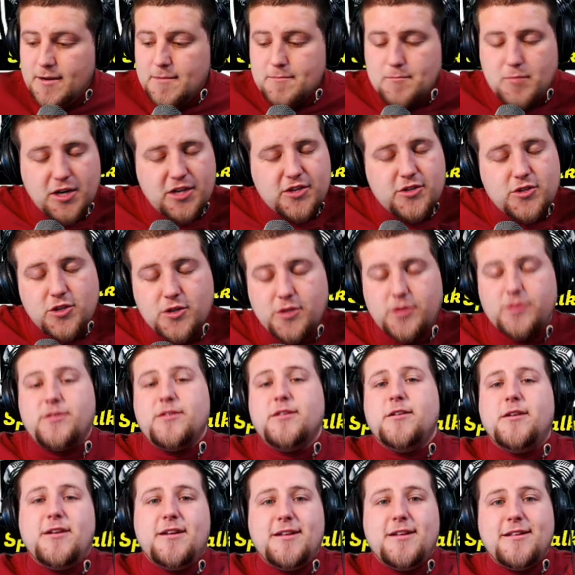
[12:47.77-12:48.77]
But, dude,
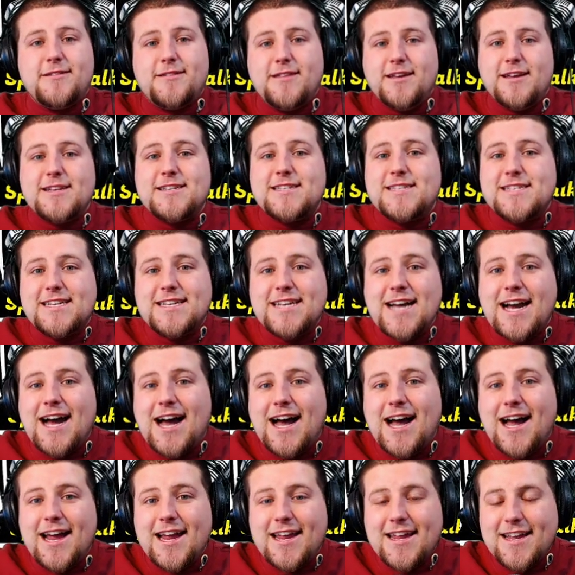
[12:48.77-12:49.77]
this
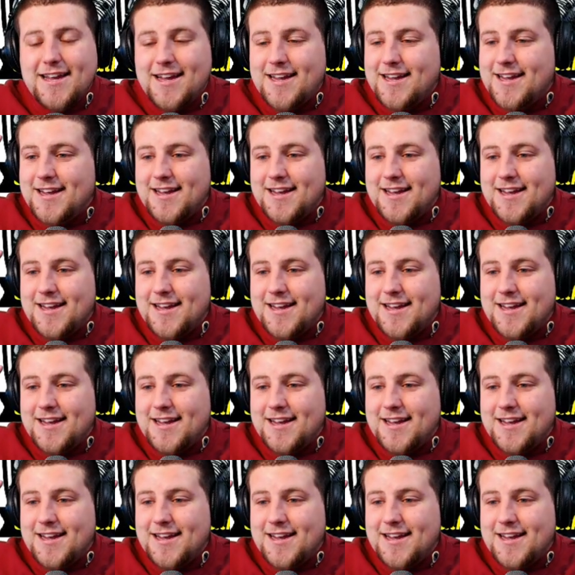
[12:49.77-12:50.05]
guy